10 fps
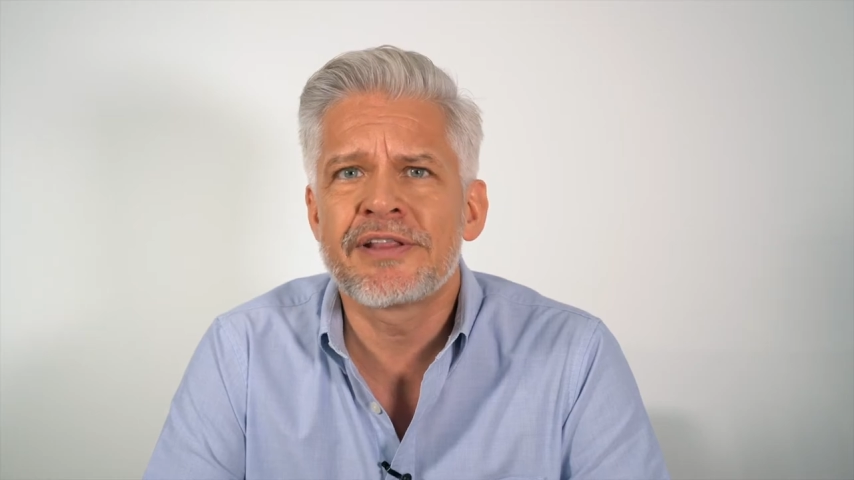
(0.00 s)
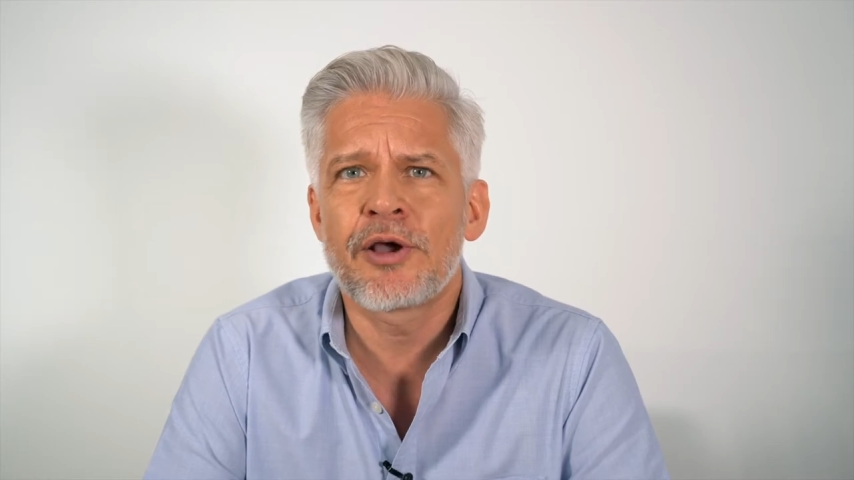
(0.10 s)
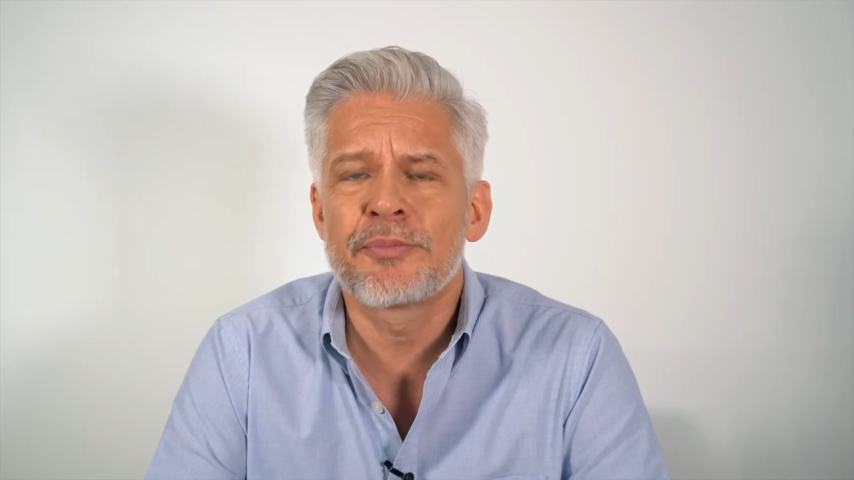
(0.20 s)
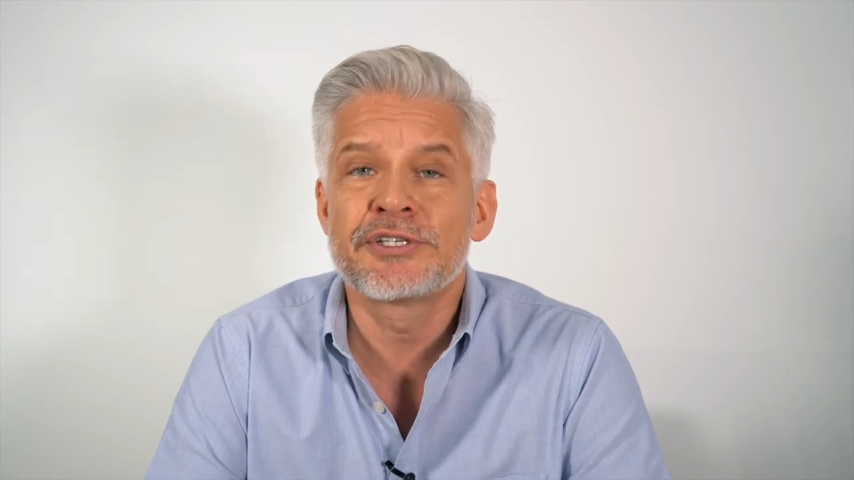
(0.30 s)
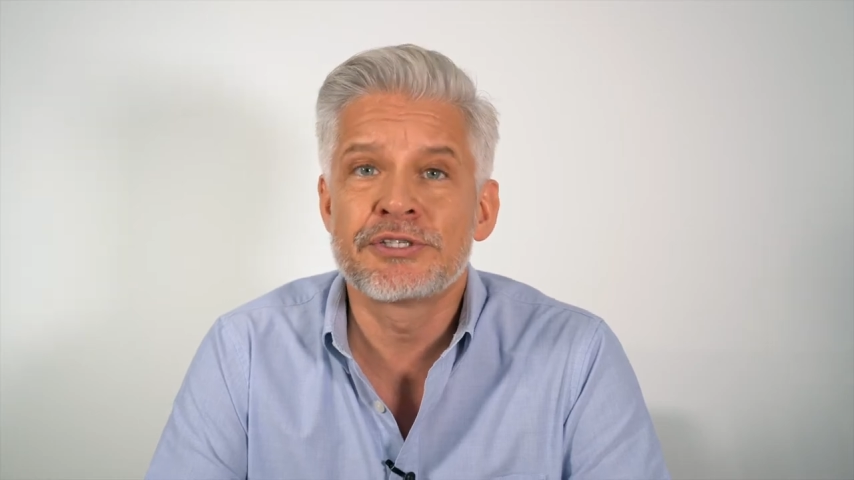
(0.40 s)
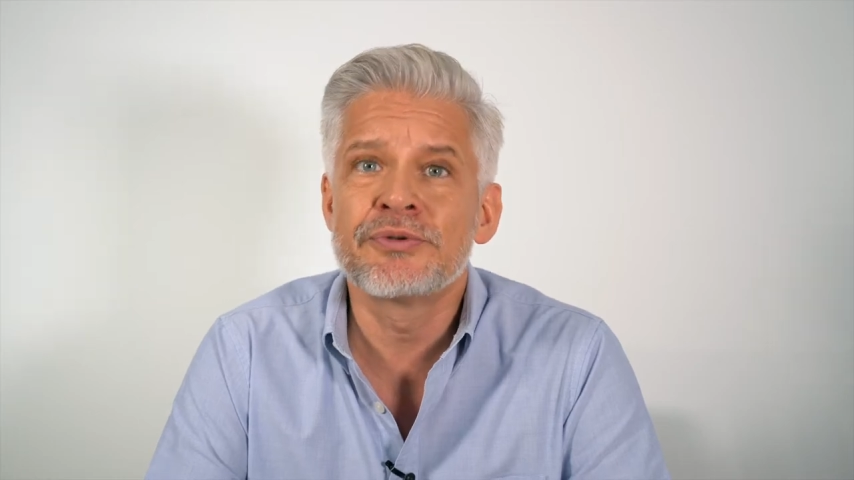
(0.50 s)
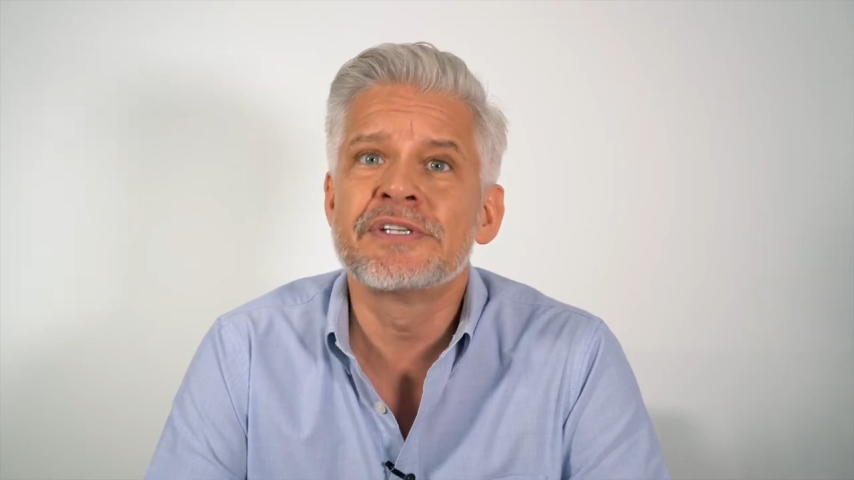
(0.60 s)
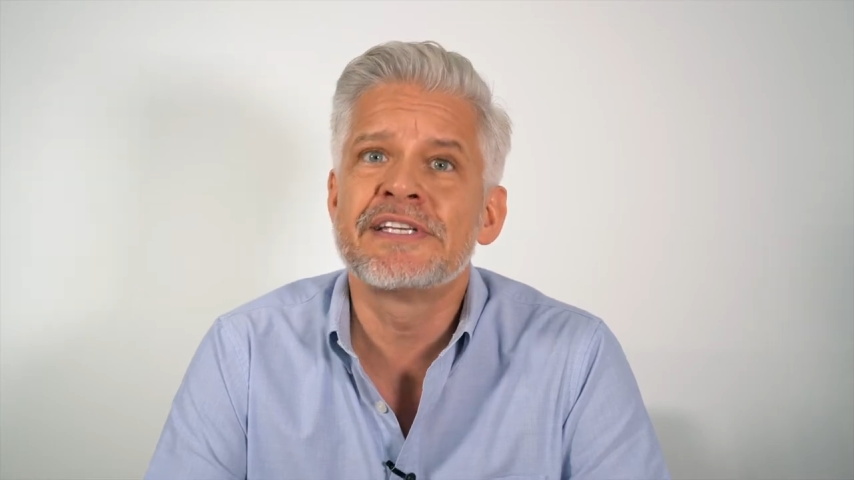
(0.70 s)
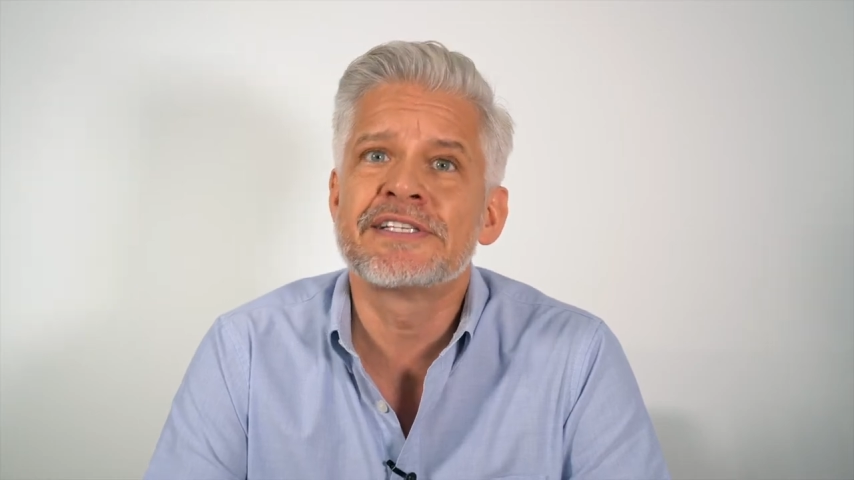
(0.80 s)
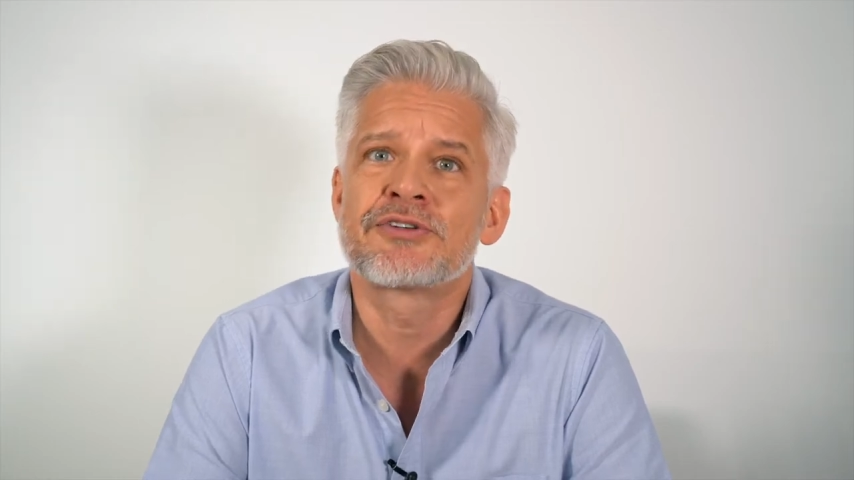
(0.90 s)
the
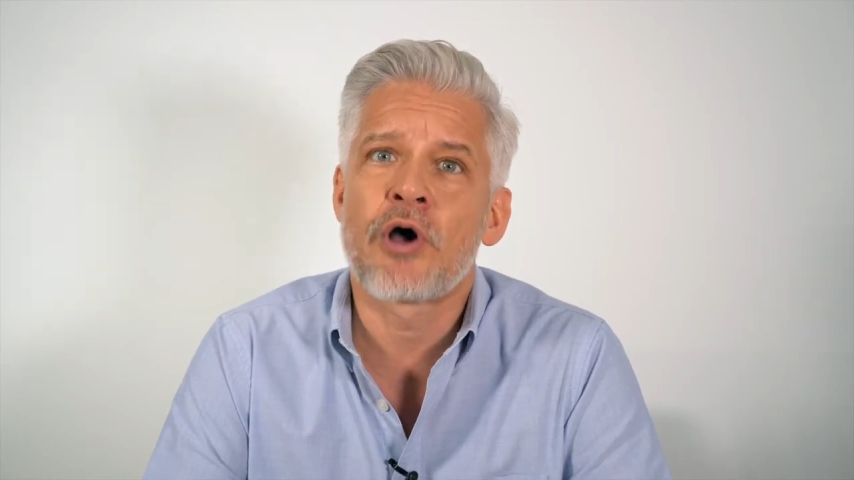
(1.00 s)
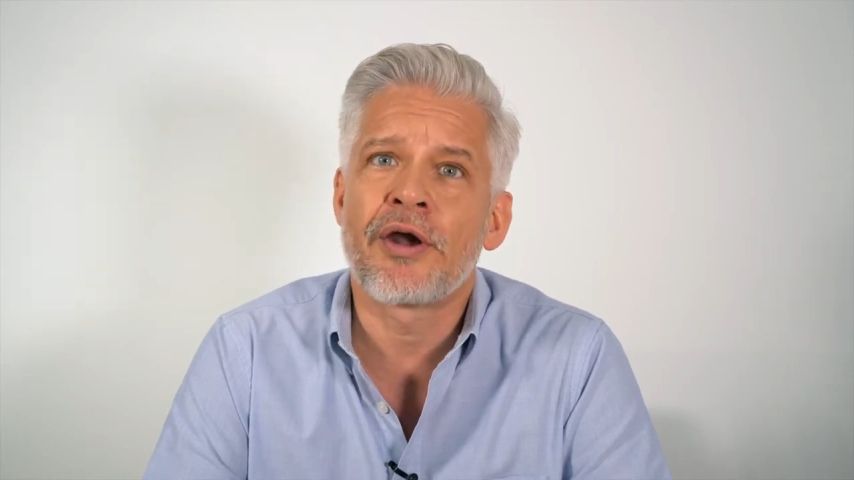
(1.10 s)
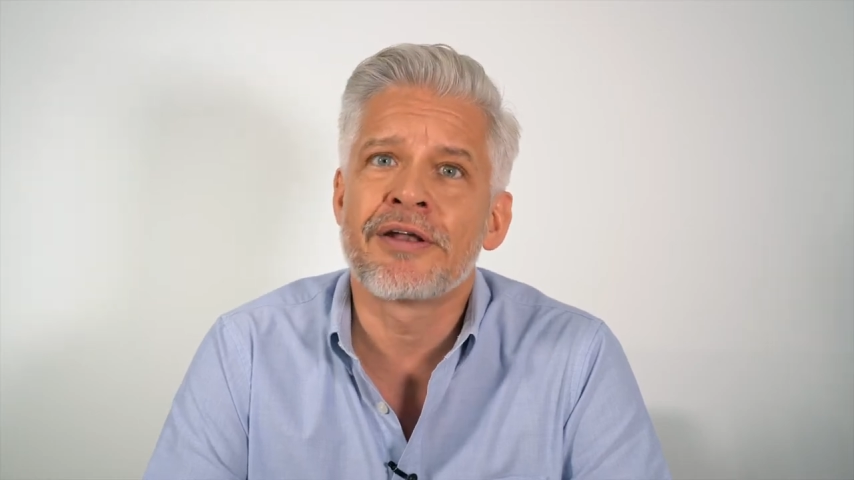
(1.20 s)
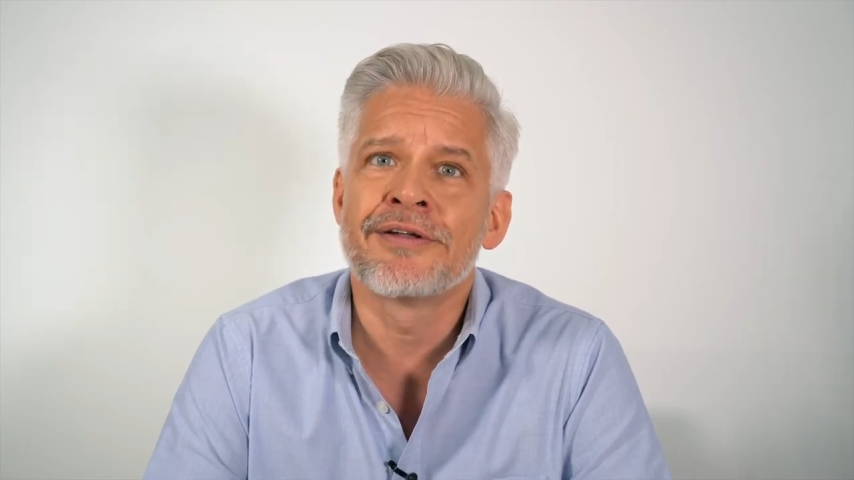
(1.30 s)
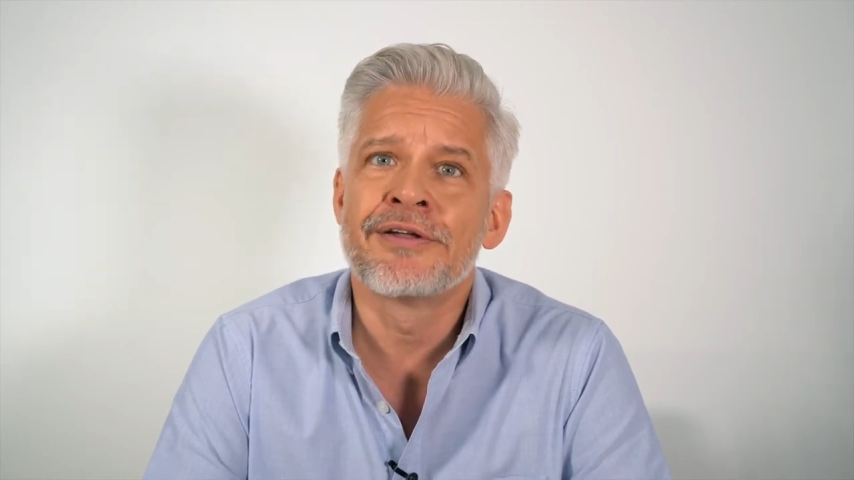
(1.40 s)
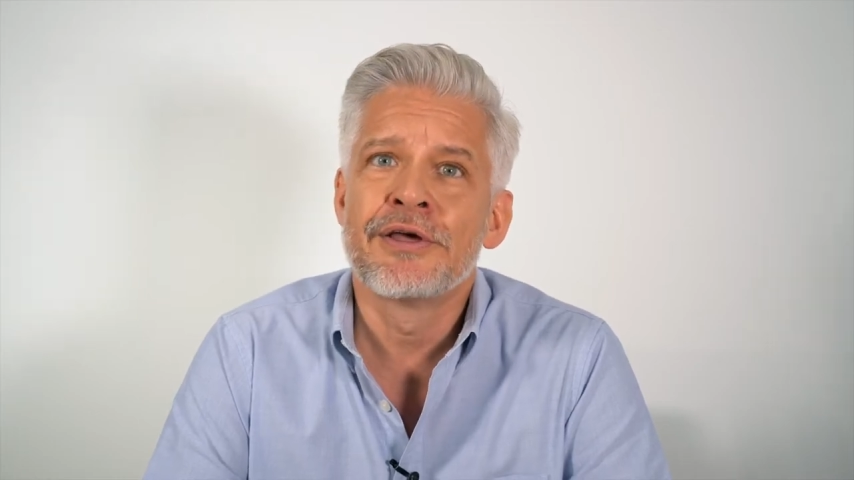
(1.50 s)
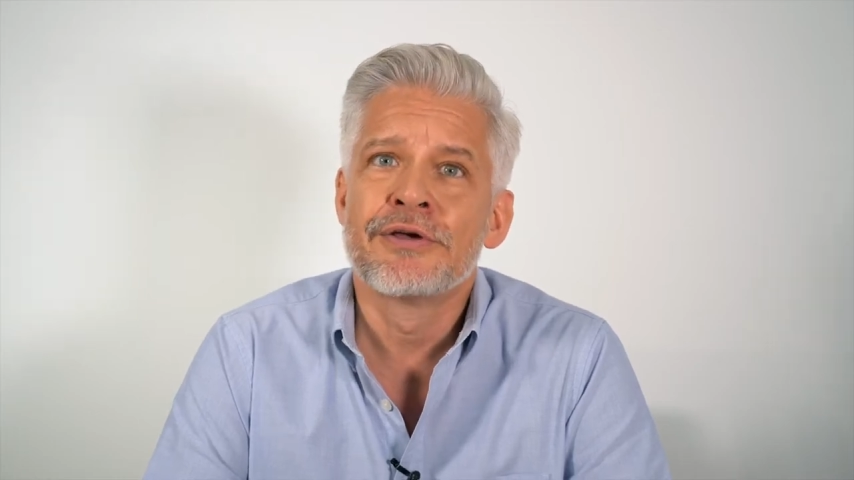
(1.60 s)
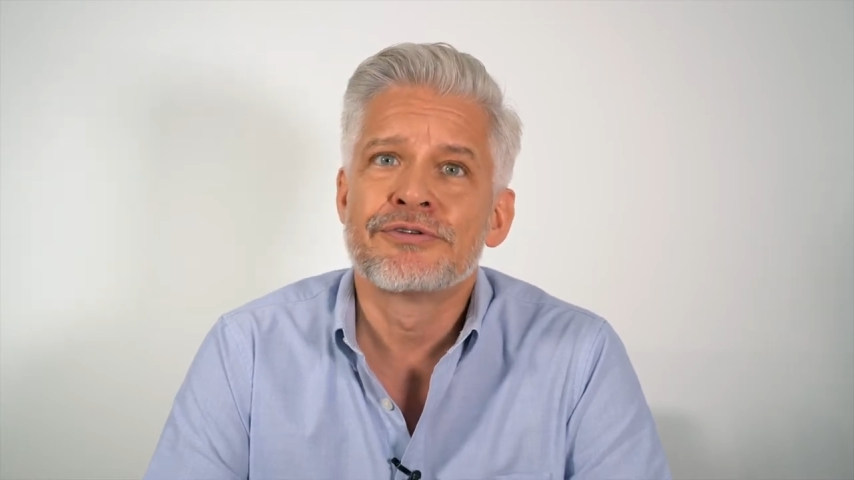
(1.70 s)
opportunity is gone